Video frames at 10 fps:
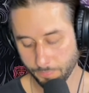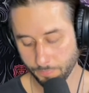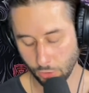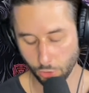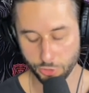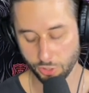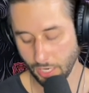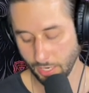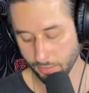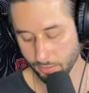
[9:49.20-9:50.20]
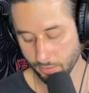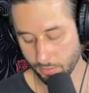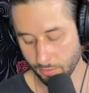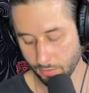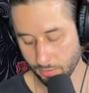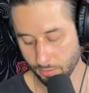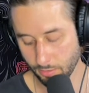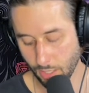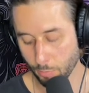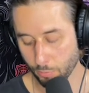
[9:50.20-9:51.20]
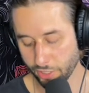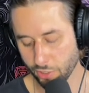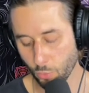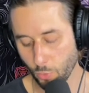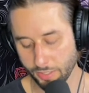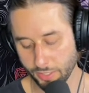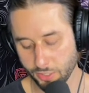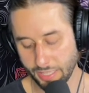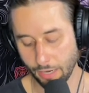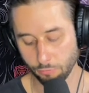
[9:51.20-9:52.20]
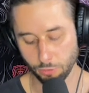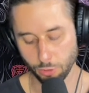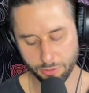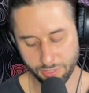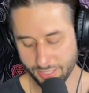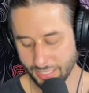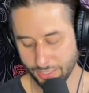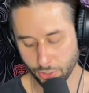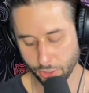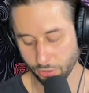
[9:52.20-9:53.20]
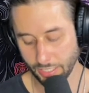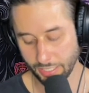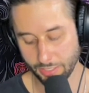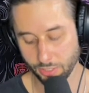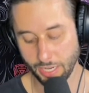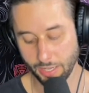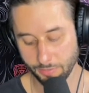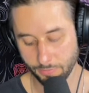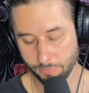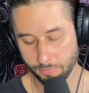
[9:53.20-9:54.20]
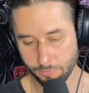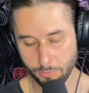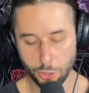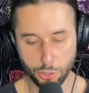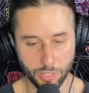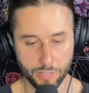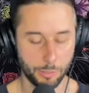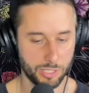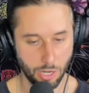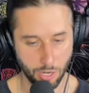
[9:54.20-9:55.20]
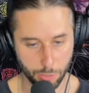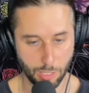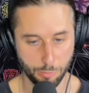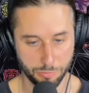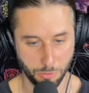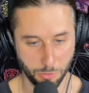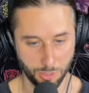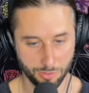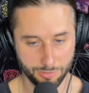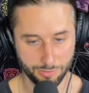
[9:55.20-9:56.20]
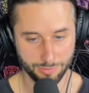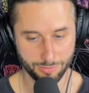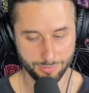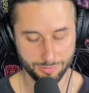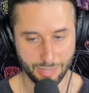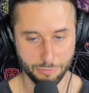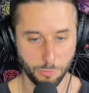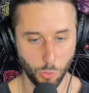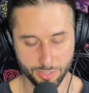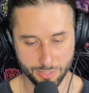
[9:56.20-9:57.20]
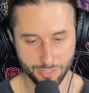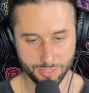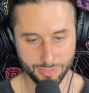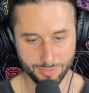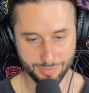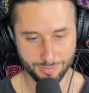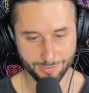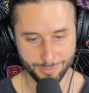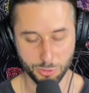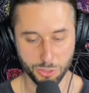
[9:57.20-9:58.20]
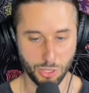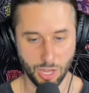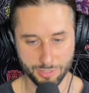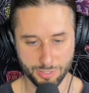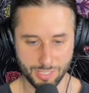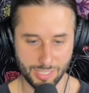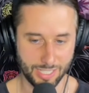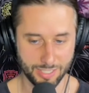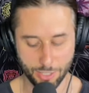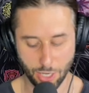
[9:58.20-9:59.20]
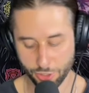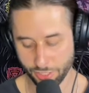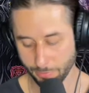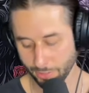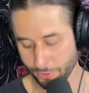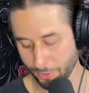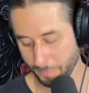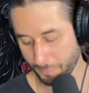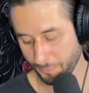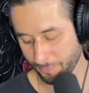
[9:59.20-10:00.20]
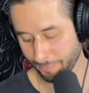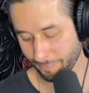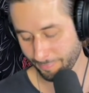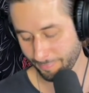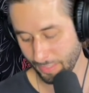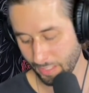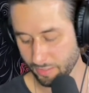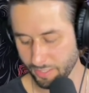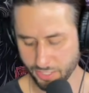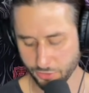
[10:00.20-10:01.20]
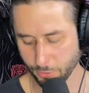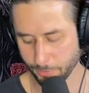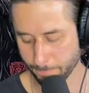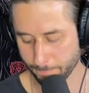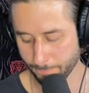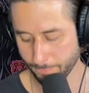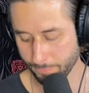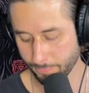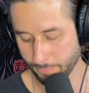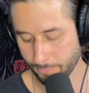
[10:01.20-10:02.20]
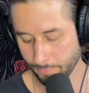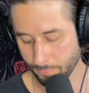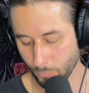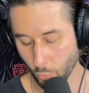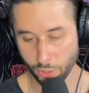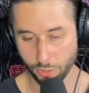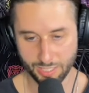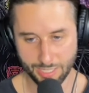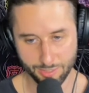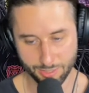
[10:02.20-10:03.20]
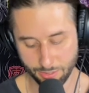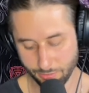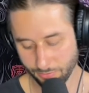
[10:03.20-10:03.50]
Close your eyes. Bring your awareness to that ruthless inner critic in your head. You know, that thing we talked about before, that voice, those thoughts that tend to talk shit about you. Listen to them. What are they telling you?